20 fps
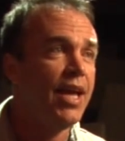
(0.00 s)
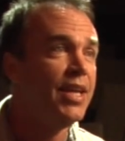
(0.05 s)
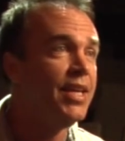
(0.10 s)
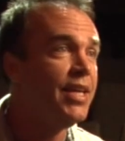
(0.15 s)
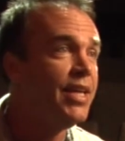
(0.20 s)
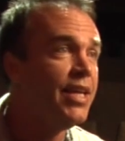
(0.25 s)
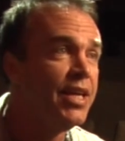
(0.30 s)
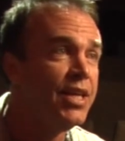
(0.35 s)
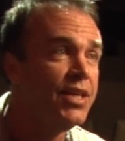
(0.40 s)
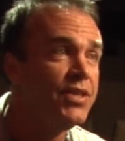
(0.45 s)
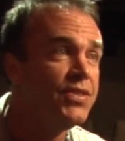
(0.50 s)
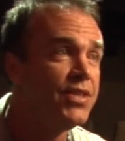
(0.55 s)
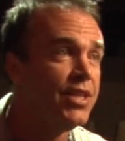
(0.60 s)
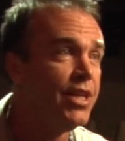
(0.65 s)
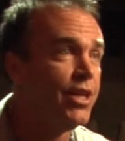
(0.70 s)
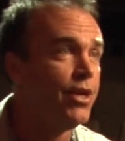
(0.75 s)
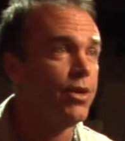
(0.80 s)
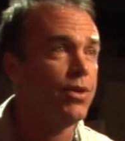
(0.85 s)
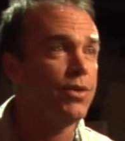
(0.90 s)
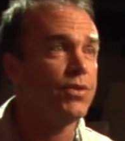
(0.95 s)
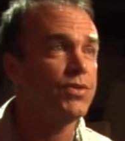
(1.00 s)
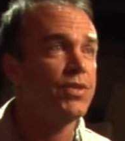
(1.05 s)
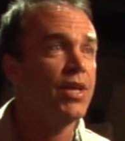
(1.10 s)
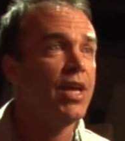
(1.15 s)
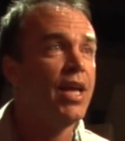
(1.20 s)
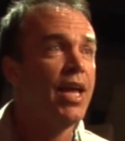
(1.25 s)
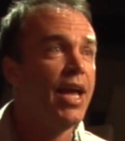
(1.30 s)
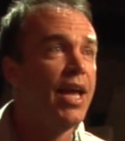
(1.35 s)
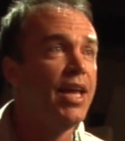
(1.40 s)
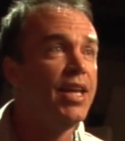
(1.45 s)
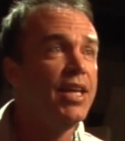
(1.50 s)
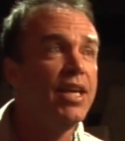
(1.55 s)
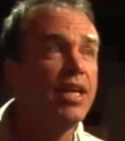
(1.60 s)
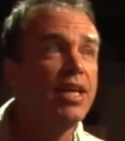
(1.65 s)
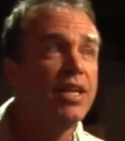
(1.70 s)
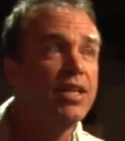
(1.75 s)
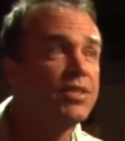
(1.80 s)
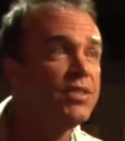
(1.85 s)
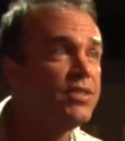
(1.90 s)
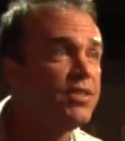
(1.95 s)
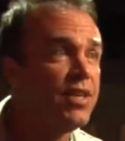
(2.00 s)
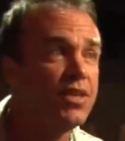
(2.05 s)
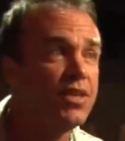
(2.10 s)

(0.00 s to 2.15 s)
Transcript: and His ears and His